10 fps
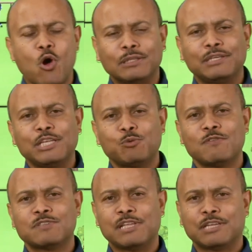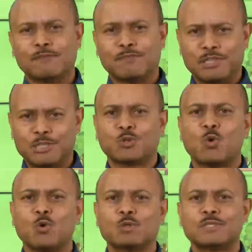content we've selected for this
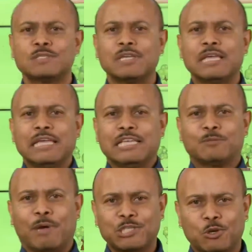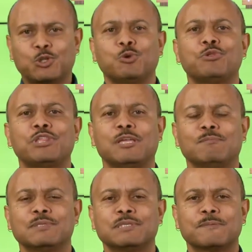course is based on two
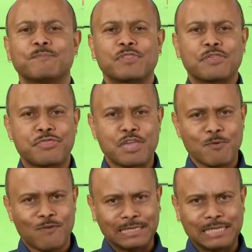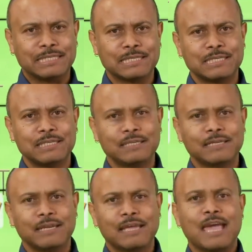themes, the theme of identity
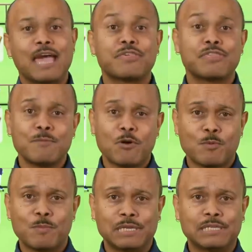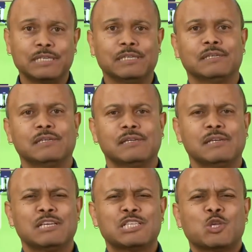and the theme of mobility.
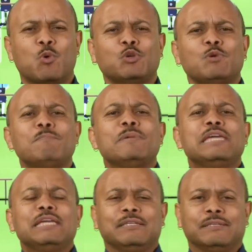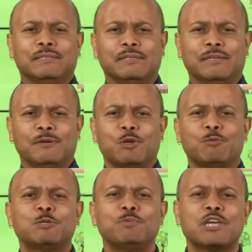So what do we mean when
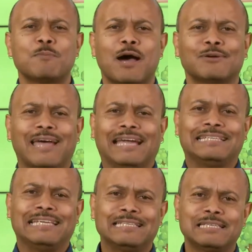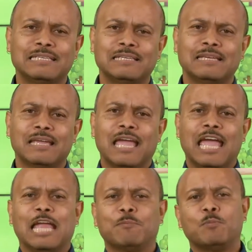we speak about identity and